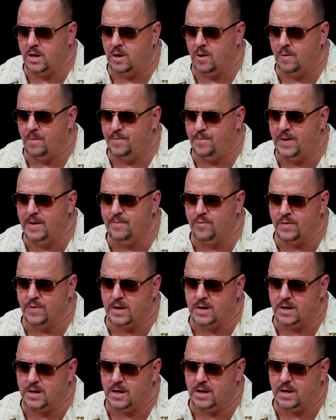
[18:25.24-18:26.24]
people that,
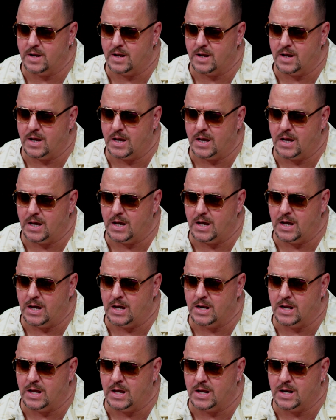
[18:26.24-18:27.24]

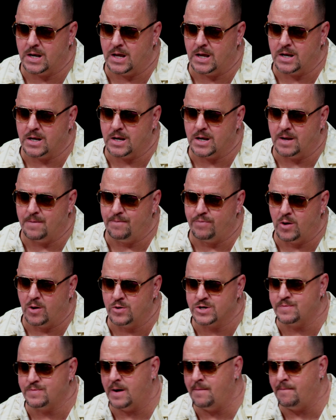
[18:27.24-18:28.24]
it blows
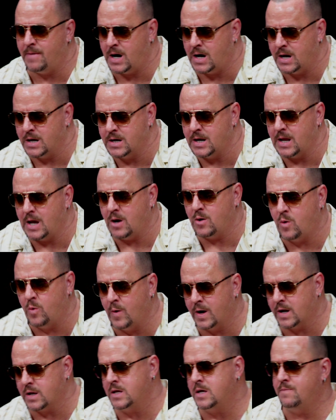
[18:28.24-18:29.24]
my mind how
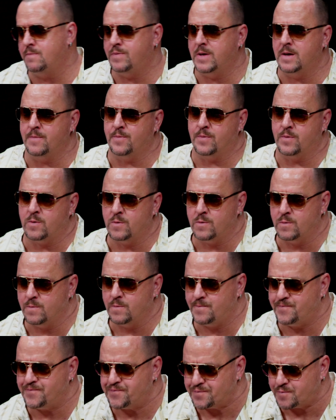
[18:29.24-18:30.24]
quickly people
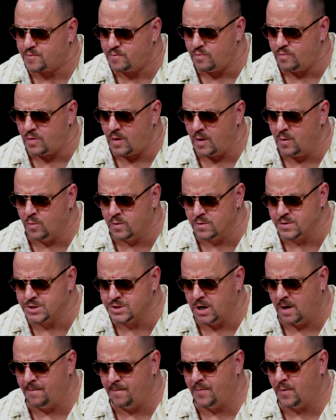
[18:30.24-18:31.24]
will
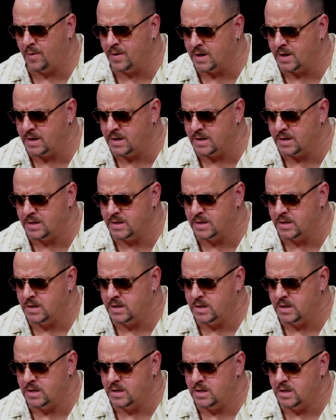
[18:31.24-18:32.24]
jump on
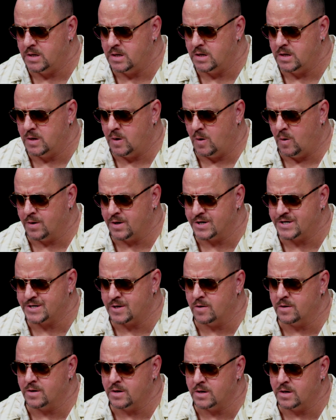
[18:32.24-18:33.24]
a
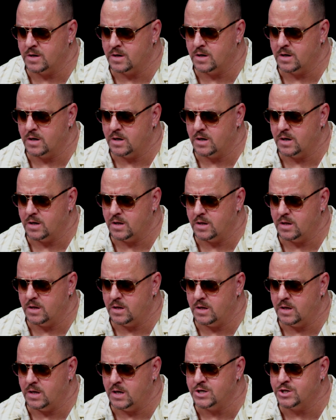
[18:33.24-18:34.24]
certain
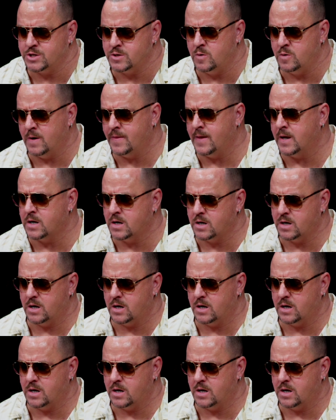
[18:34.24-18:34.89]
issue and